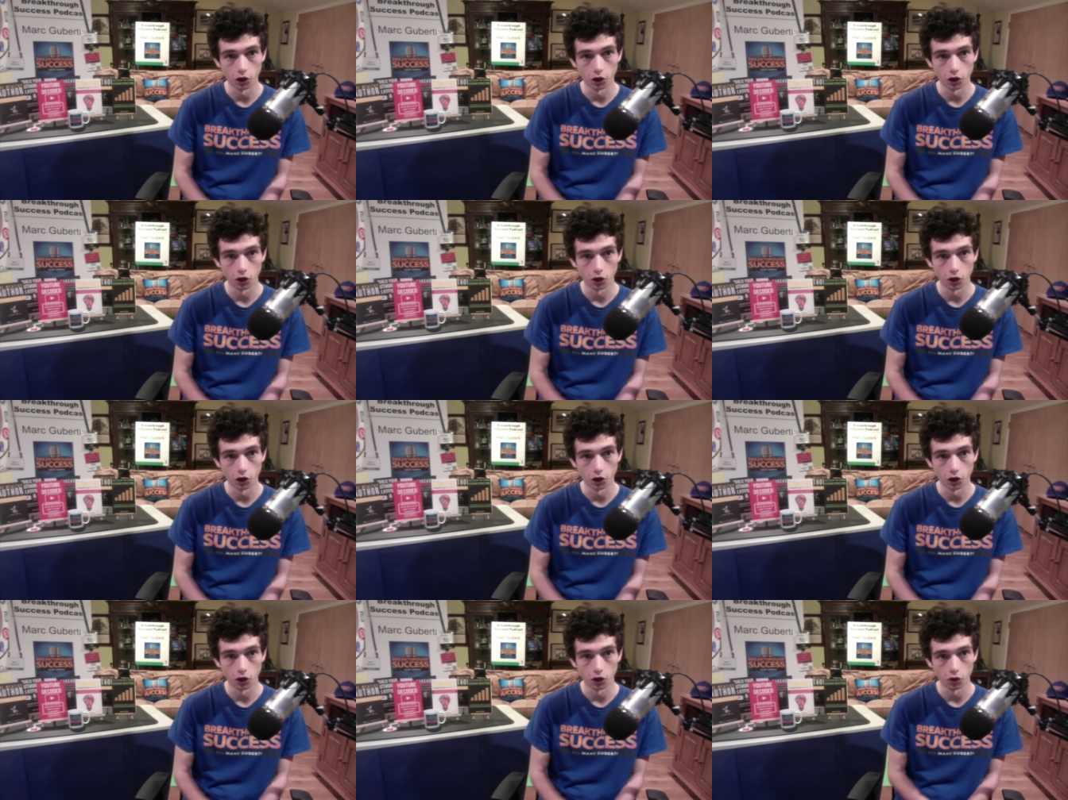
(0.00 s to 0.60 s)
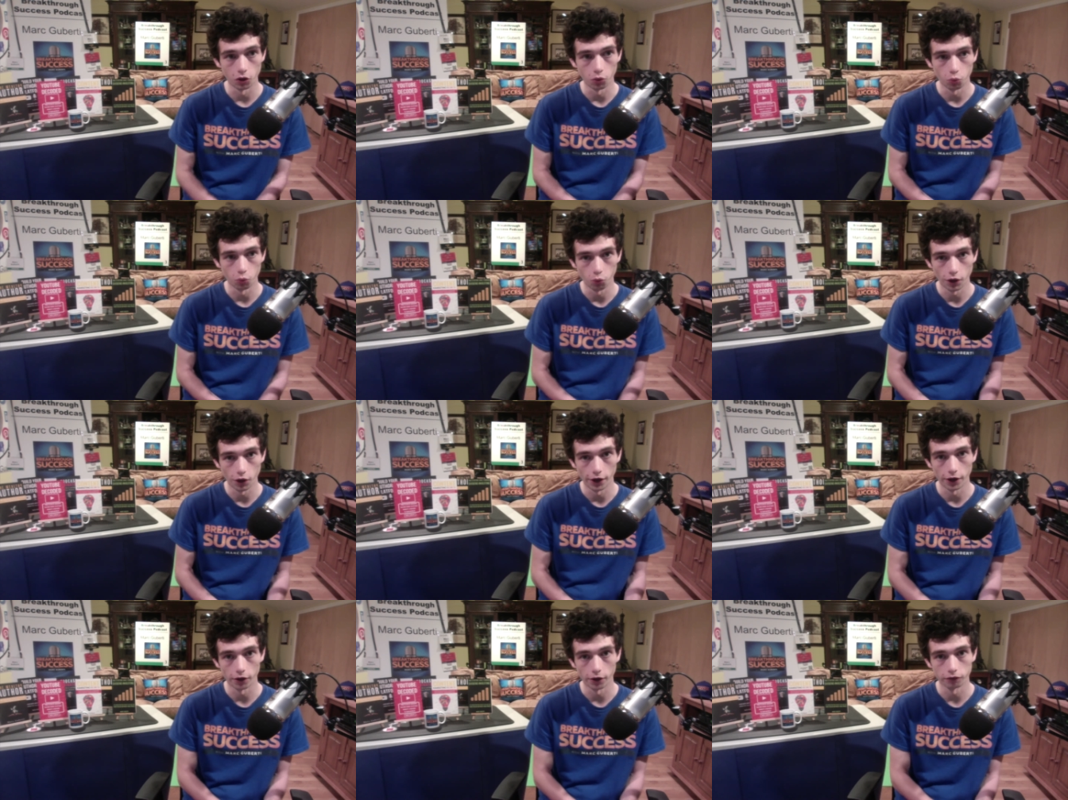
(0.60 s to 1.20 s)
promo
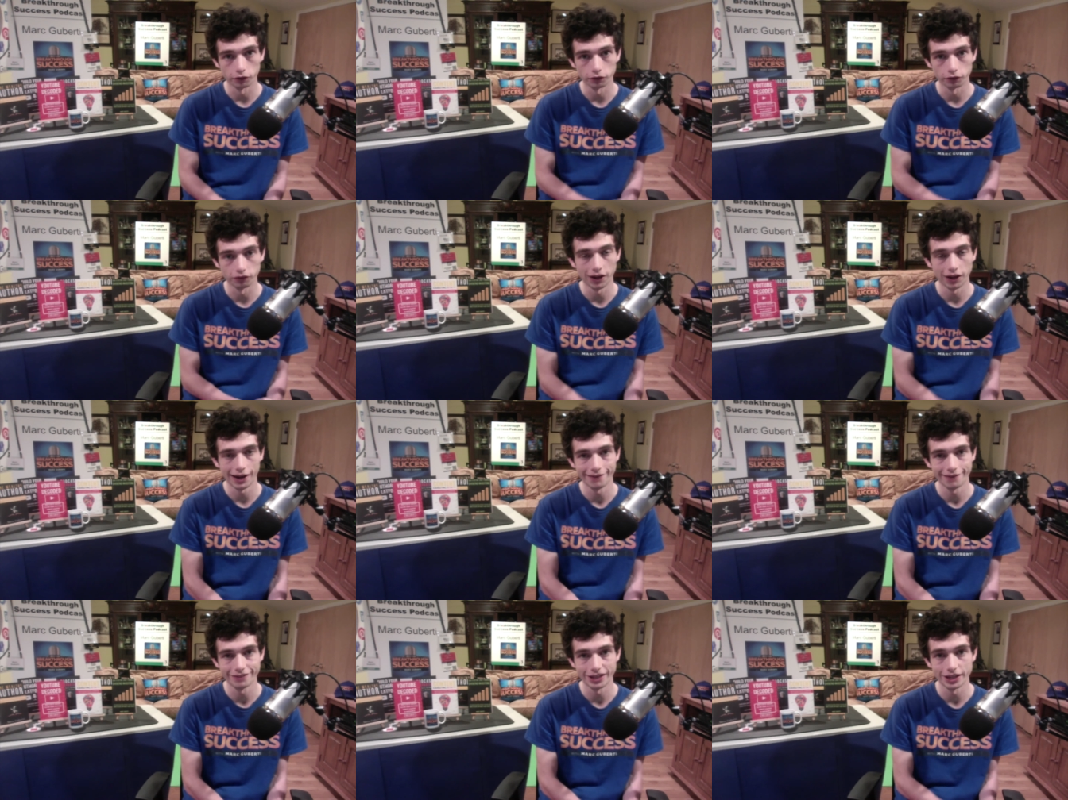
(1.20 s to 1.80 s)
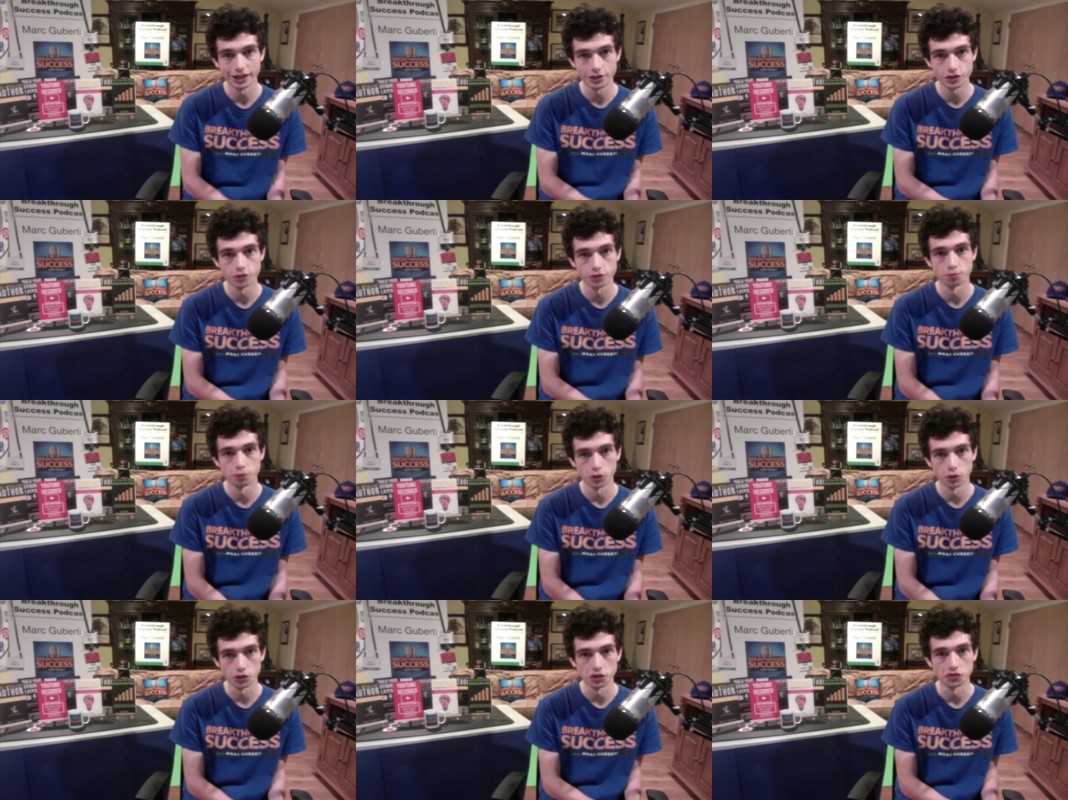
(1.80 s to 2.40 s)
where for five days your
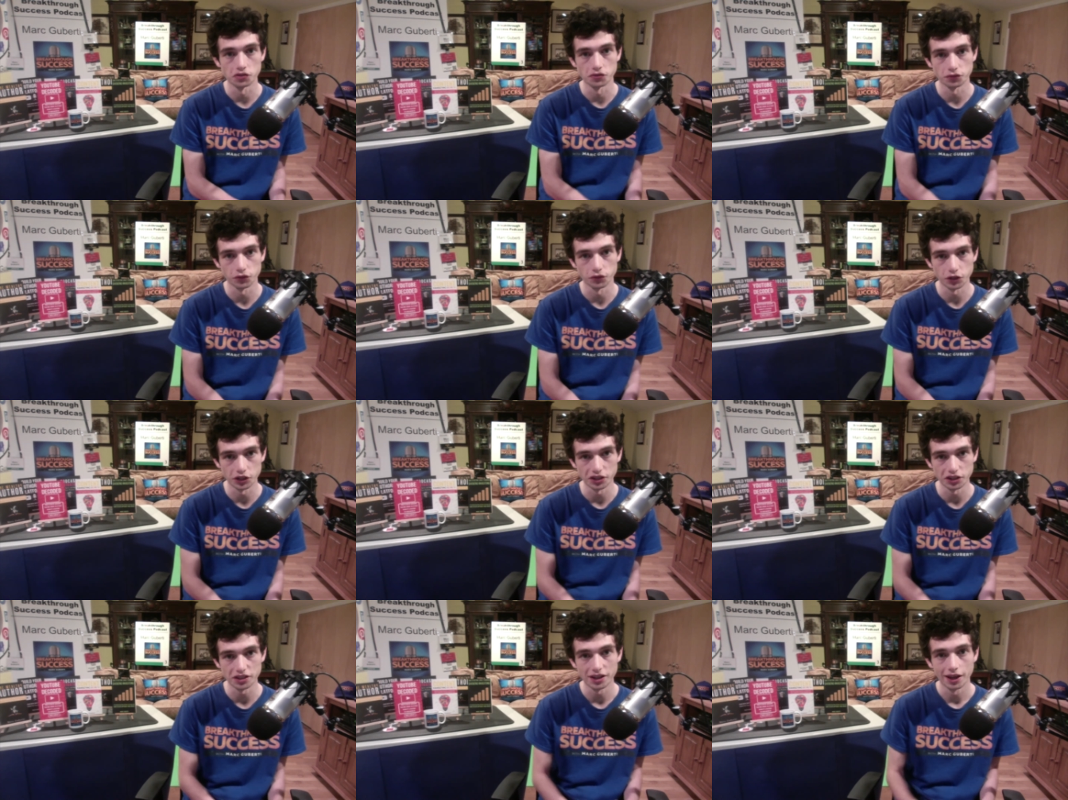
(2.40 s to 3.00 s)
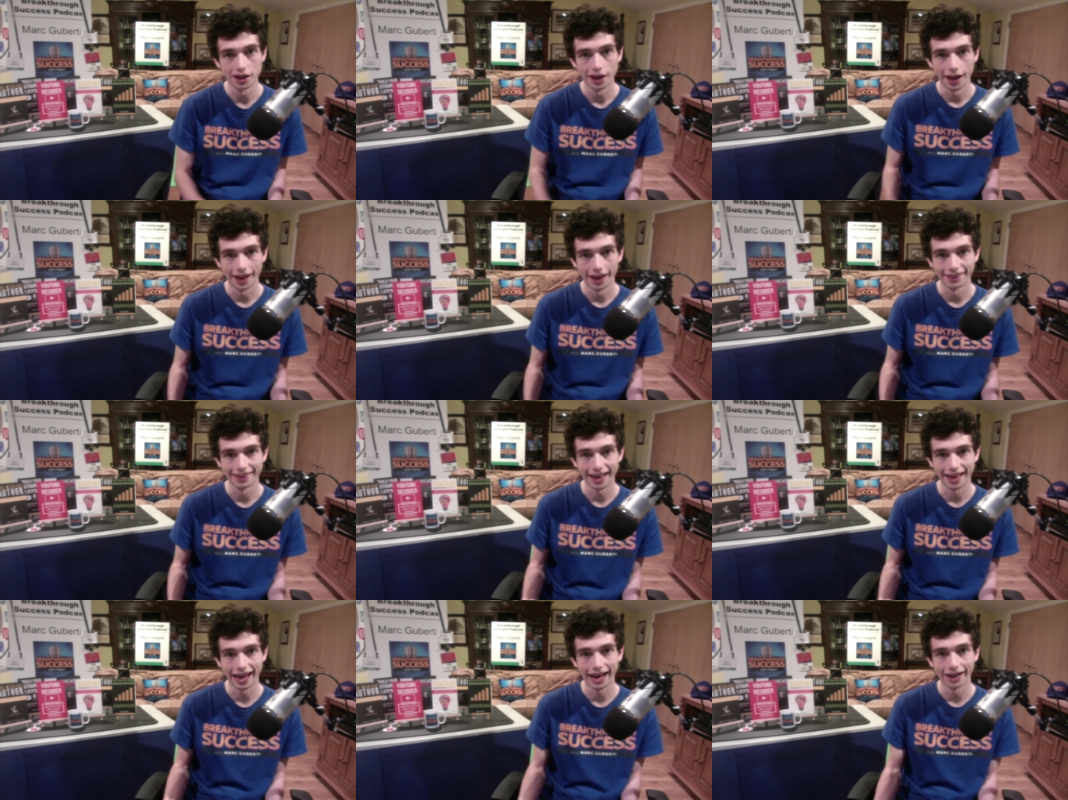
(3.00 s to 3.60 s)
book is free
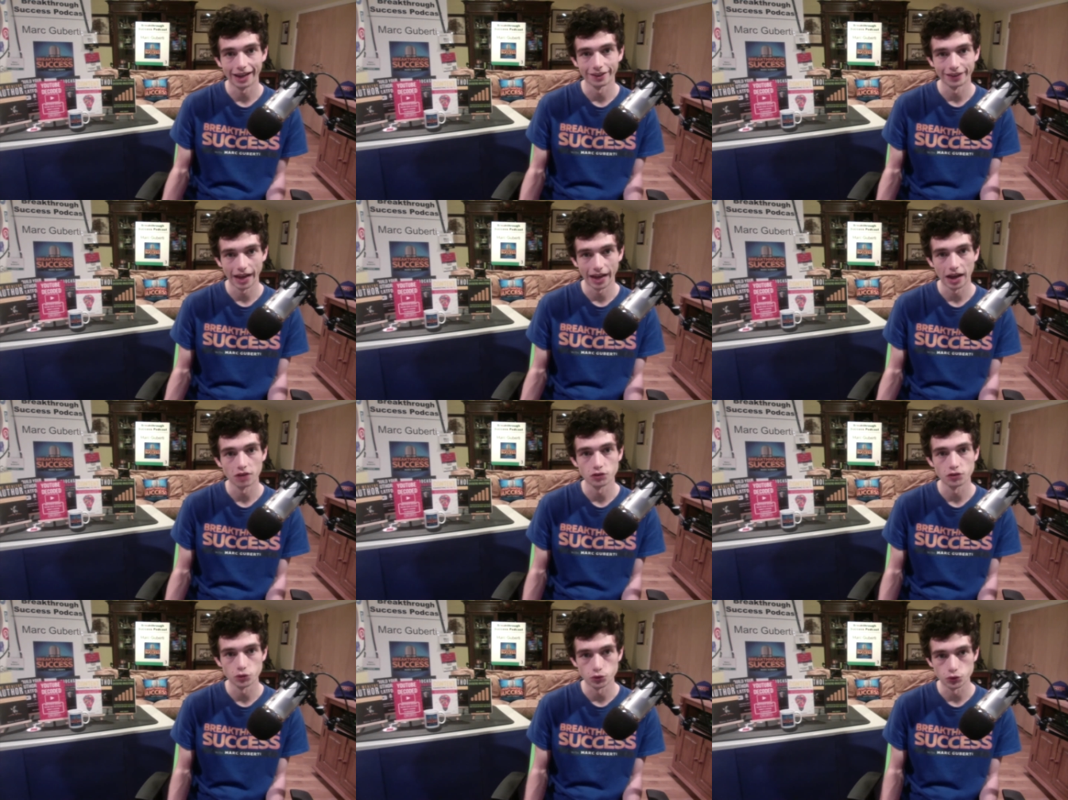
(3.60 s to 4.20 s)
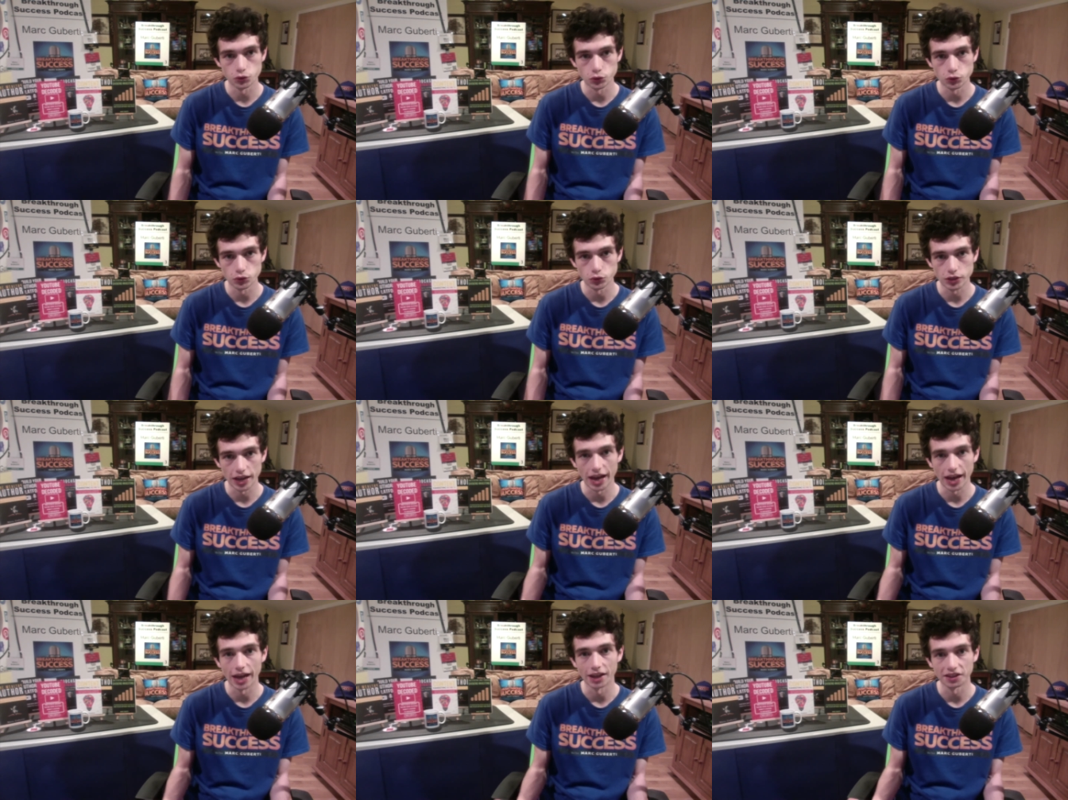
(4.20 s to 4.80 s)
and that allows you to
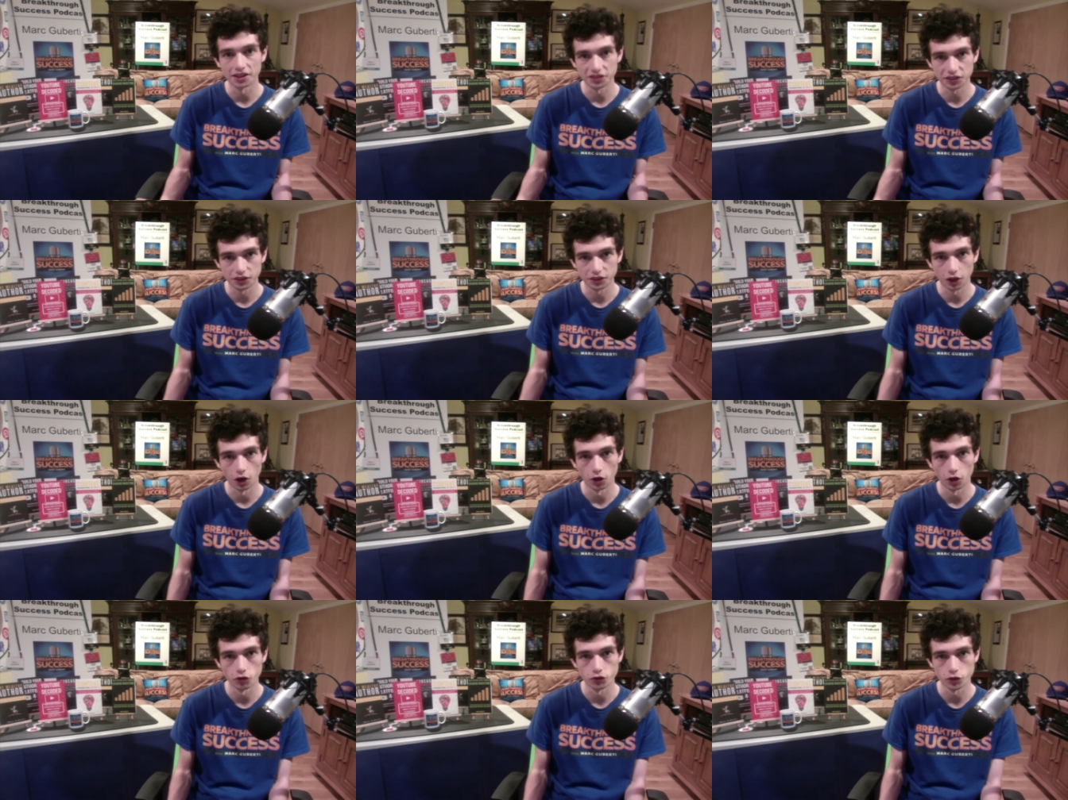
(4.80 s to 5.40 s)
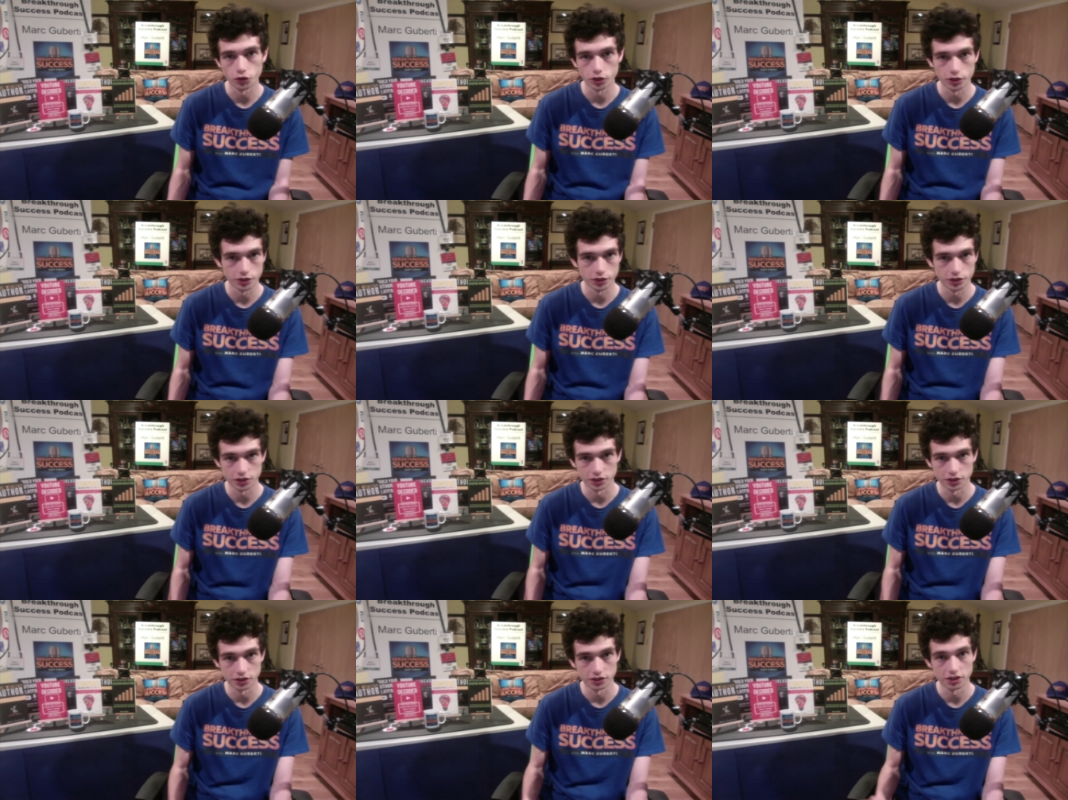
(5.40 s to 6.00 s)
get
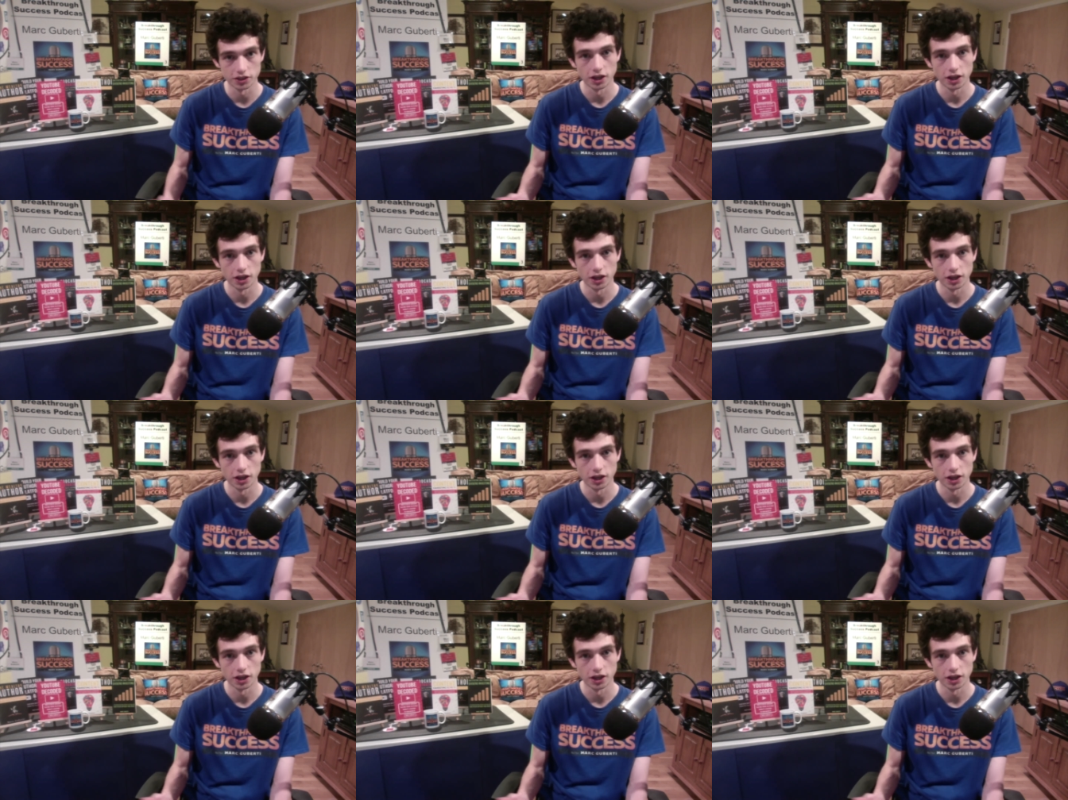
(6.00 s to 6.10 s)
hundreds and